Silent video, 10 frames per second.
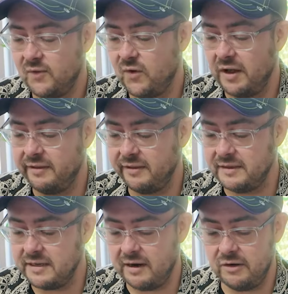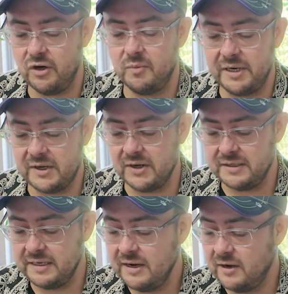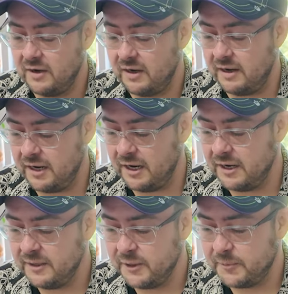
rather than tarot because uh,